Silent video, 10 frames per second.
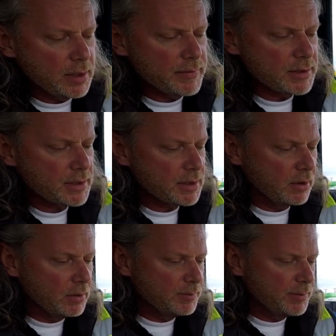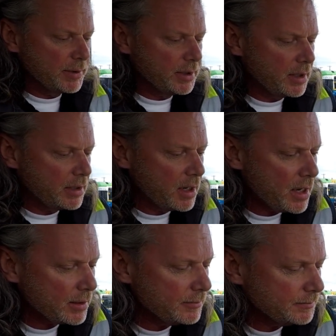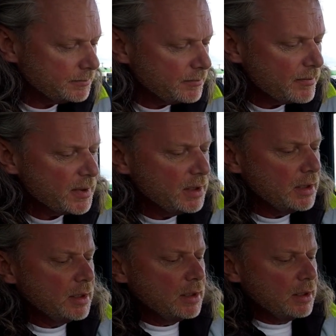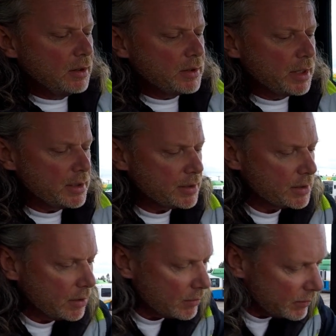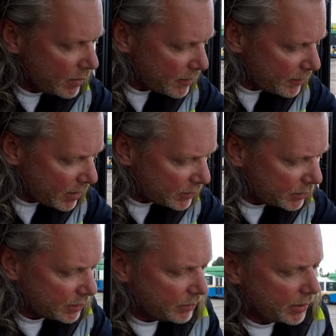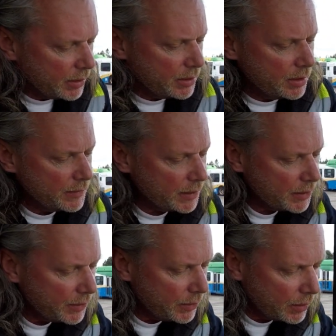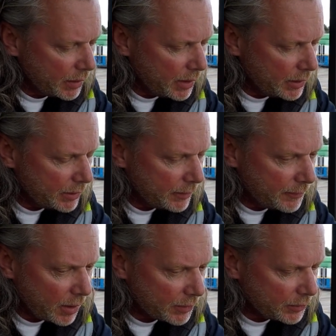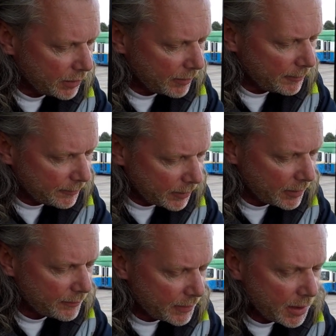If it's cold, put it on hot. Okay, so washers are working good, this is your heater defroster up front.